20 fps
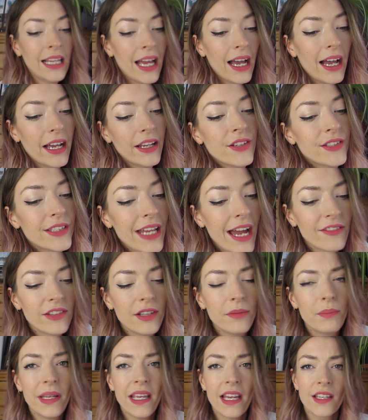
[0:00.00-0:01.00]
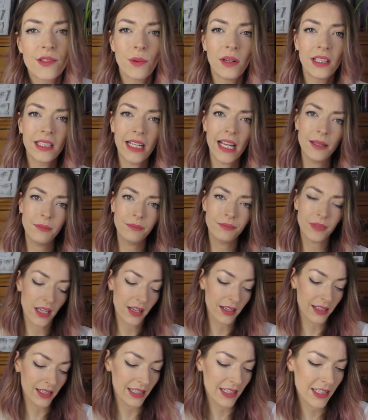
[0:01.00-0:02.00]
I used to have the PS1 game, the
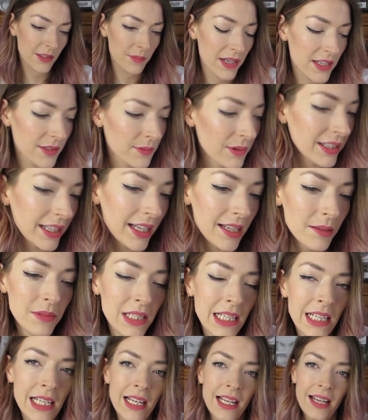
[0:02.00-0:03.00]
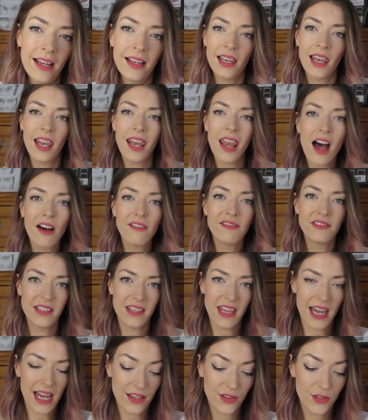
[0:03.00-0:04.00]
Hercules PS1 game.
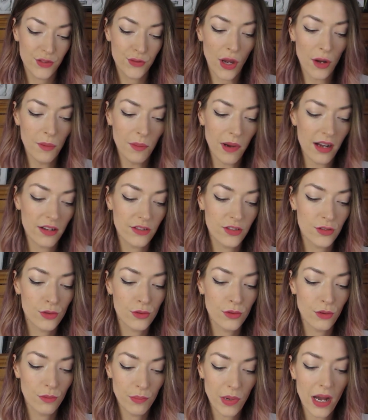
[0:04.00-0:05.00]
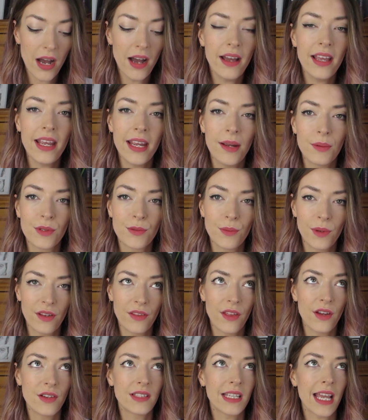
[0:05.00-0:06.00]
Loved that so much, but it was one
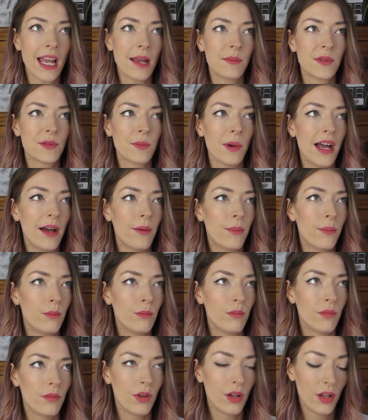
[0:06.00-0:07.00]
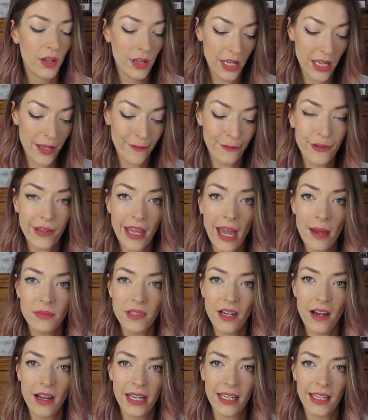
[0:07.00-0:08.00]
of those games where if you kept
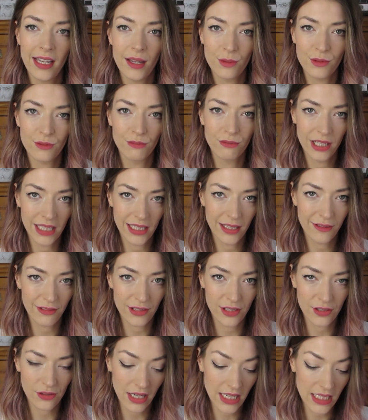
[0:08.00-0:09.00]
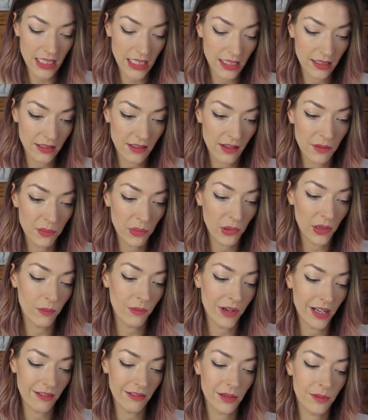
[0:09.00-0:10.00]
dying, it was really frustrating to the point
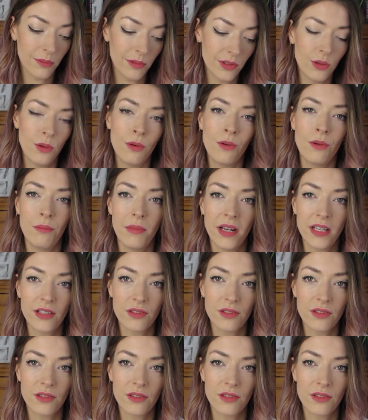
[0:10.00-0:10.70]
where it would haunt my